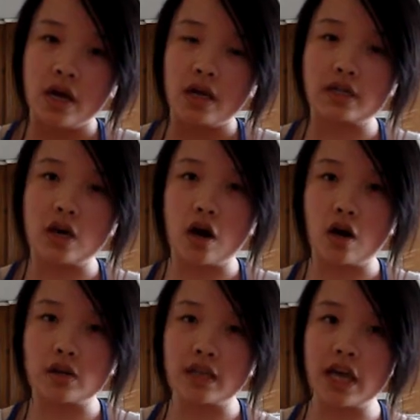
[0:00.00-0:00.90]
It's
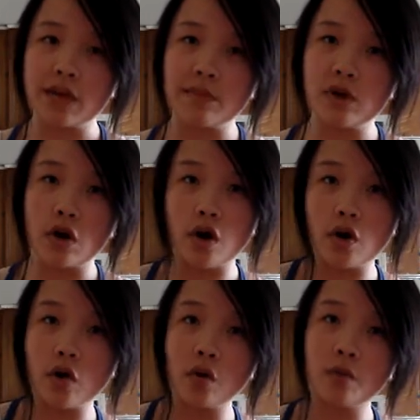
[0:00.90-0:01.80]
called Take Me
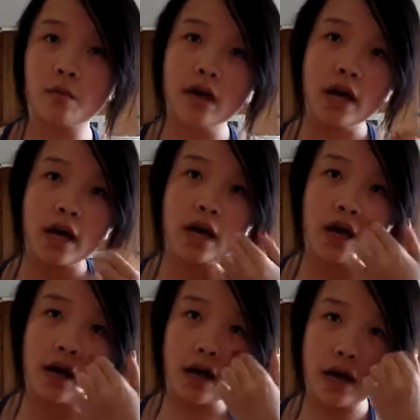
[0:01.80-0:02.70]
Home,
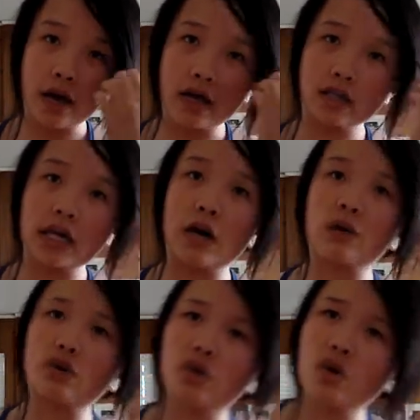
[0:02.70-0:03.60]
and
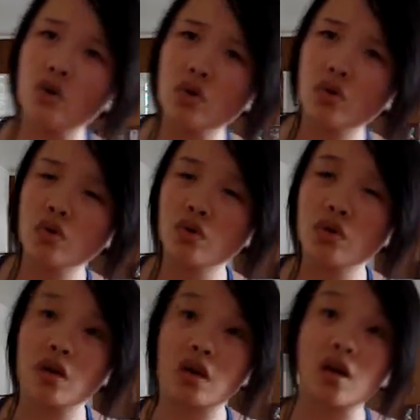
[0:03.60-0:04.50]
I'll show you
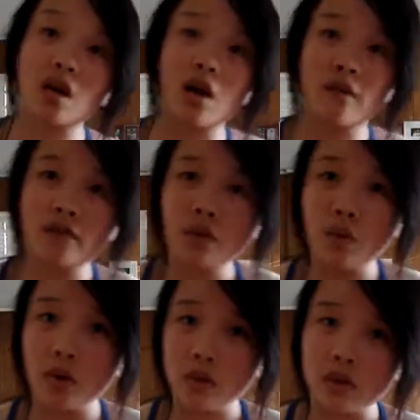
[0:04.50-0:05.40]
the cover,
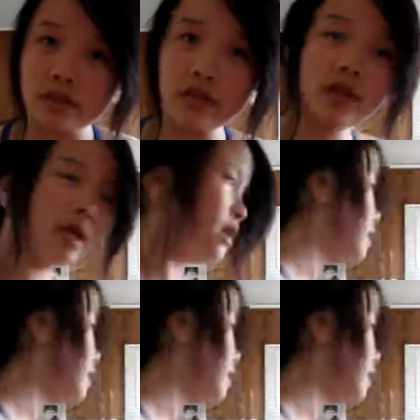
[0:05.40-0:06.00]
what it looks like.